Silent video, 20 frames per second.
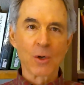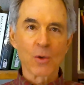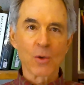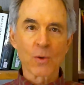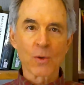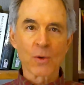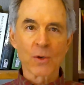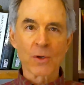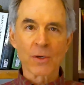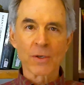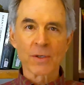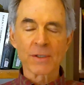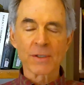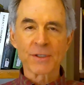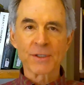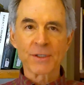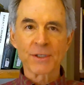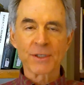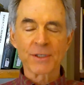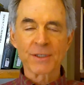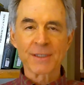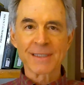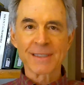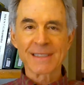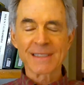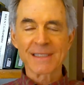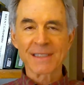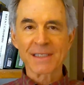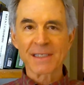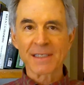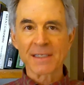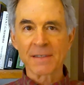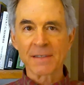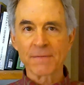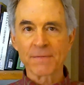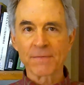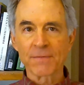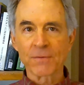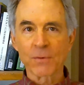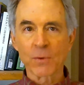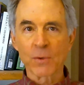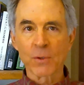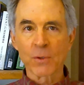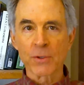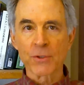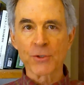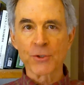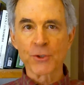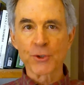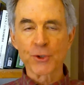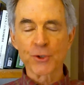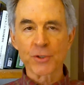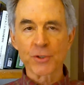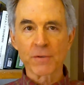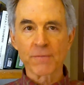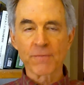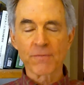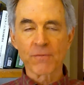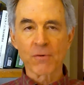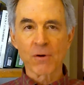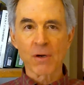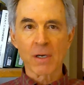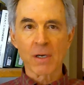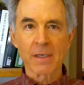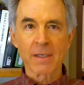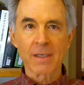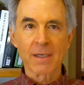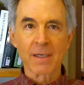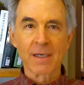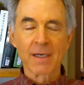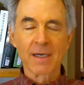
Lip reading: or to deceive or to defraud.